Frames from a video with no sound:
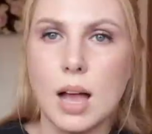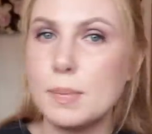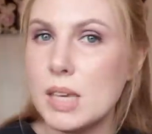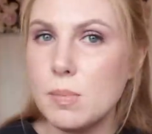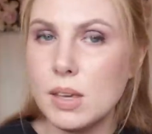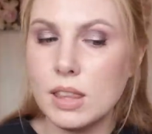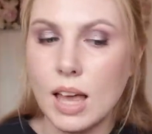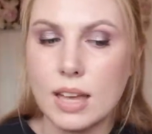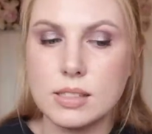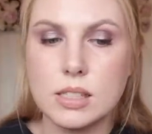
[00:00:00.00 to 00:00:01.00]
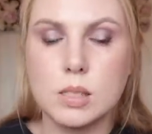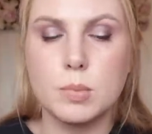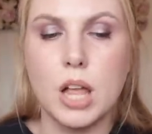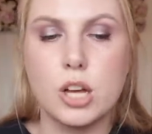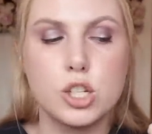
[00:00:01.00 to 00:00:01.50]
I'm keeping the Essence
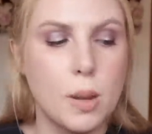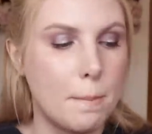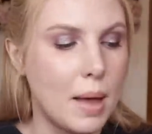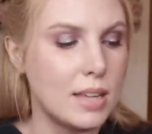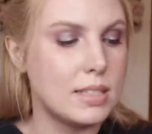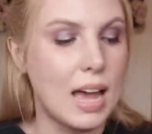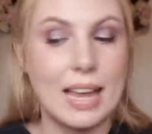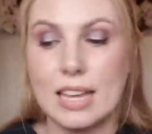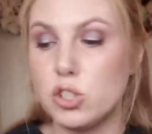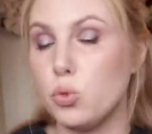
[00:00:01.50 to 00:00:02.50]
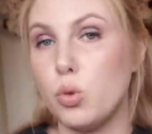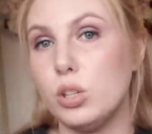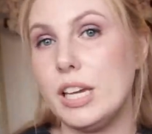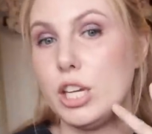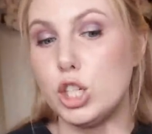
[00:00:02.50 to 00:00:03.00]
blush, but I get to
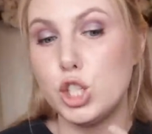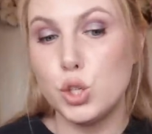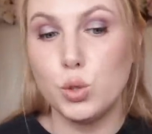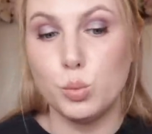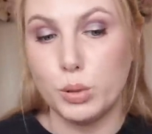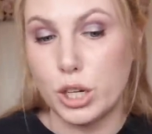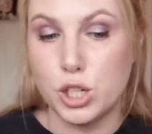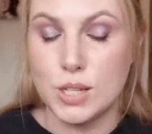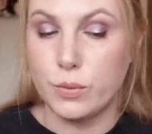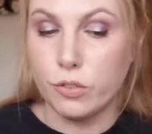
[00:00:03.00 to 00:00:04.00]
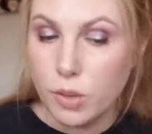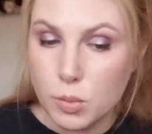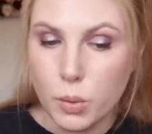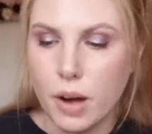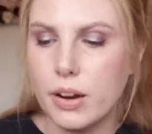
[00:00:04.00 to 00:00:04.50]
roll in two new blushes for
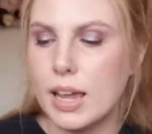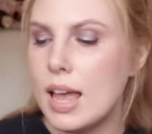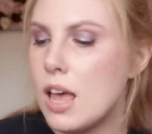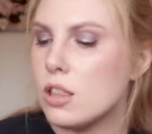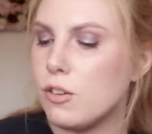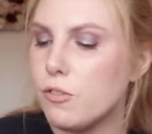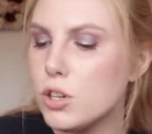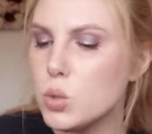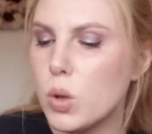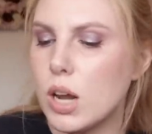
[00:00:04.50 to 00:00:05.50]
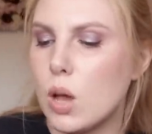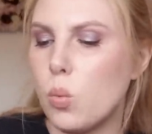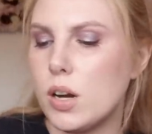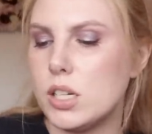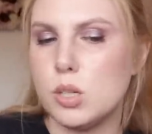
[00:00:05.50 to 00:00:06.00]
February. The first one I
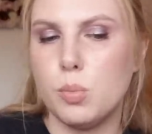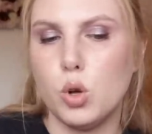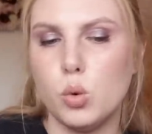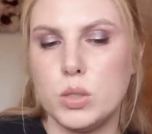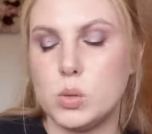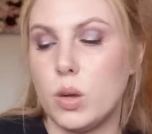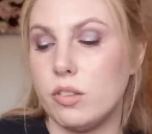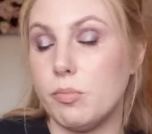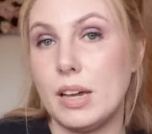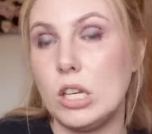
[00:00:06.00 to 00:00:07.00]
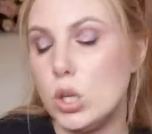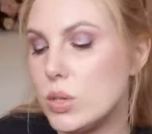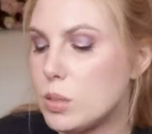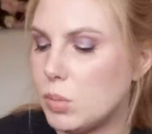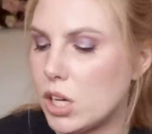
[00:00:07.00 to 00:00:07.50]
wanted to pull was one of my
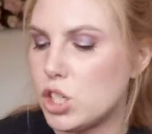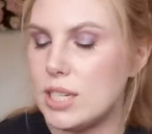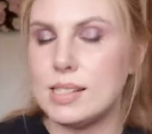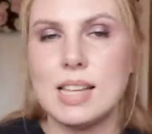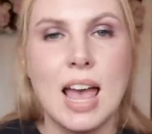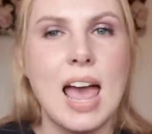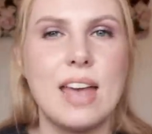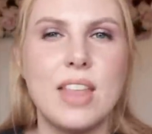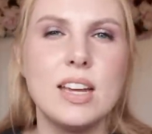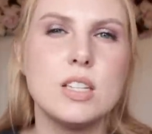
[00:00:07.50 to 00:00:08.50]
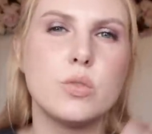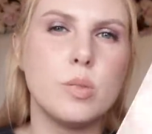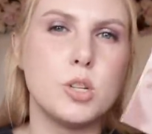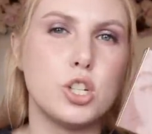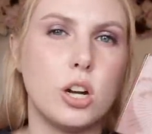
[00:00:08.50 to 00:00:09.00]
newest blushes, and that is
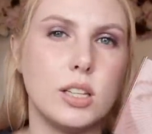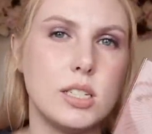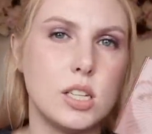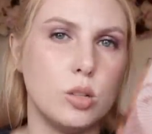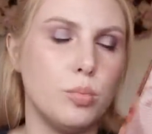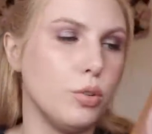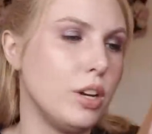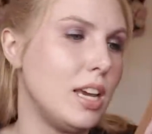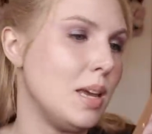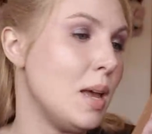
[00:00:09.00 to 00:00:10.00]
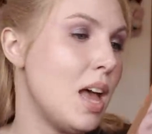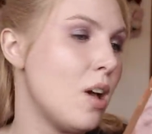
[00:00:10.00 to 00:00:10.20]
from the Charlotte Tilbury